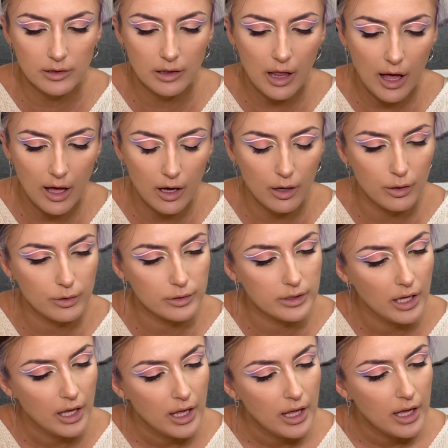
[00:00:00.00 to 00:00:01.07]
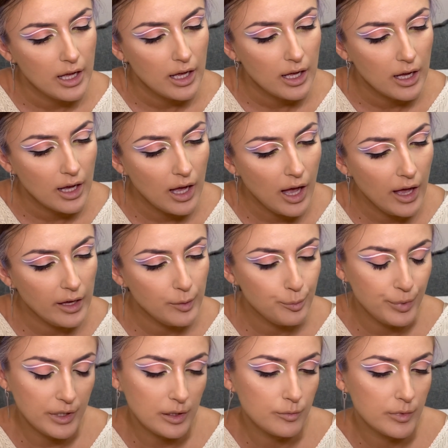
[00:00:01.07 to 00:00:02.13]
Loud High
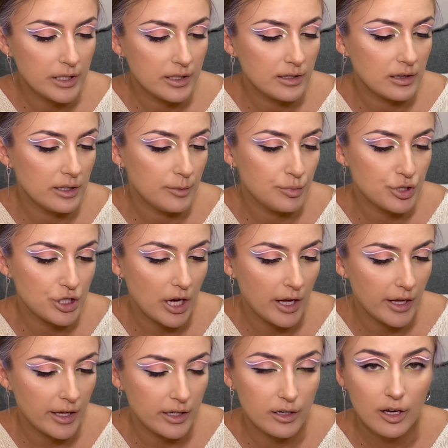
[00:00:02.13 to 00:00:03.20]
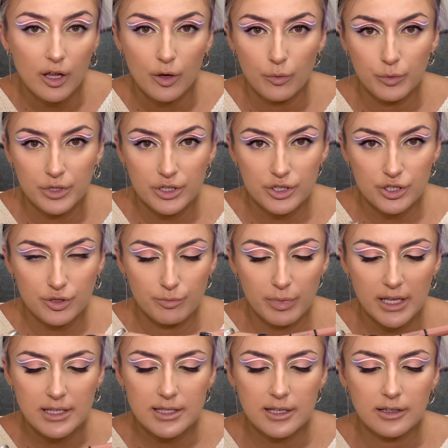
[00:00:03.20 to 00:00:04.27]
Pigment Lip Shine, which
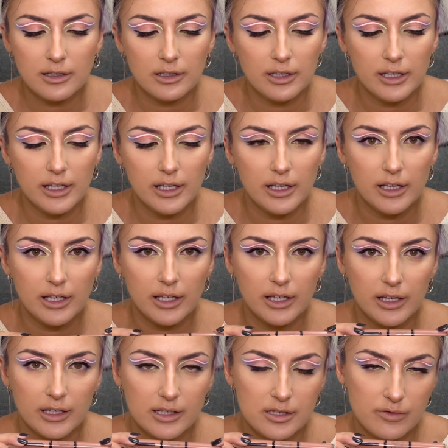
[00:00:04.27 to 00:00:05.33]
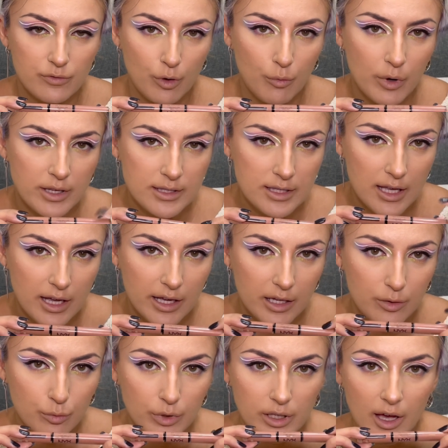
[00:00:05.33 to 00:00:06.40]
basically is, from one
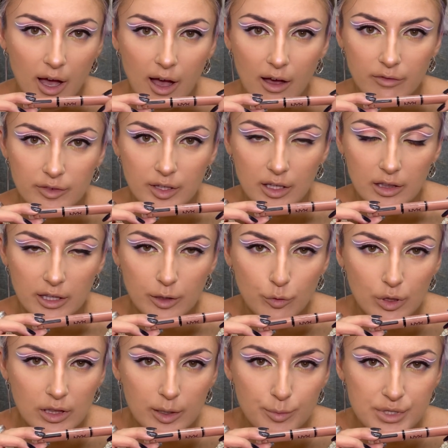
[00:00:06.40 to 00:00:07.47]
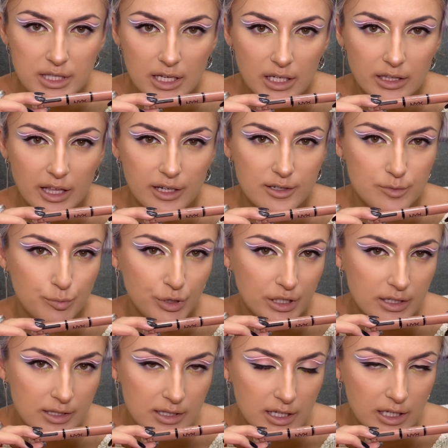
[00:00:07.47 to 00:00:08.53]
side we have the liquid lipstick that is pretty
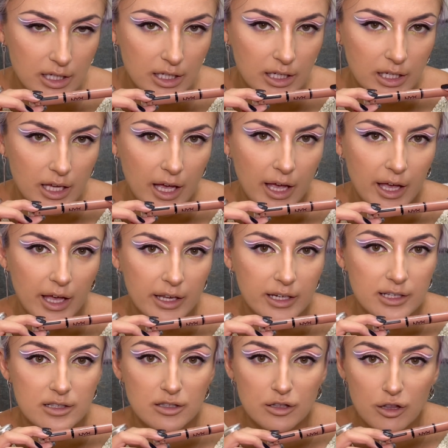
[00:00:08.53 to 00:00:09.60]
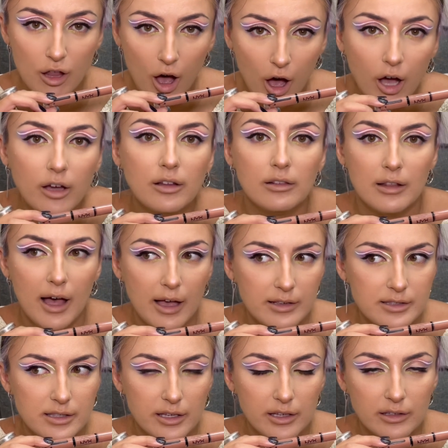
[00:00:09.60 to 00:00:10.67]
sticky and it's long
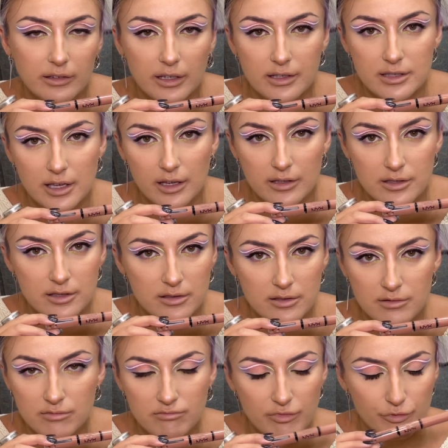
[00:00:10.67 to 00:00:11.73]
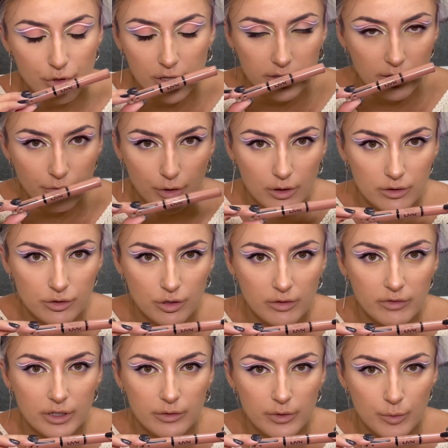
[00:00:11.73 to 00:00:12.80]
lasting. They say it's really difficult to
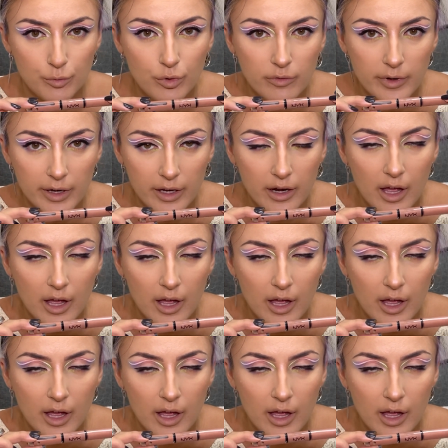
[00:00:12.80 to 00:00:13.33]
even remove it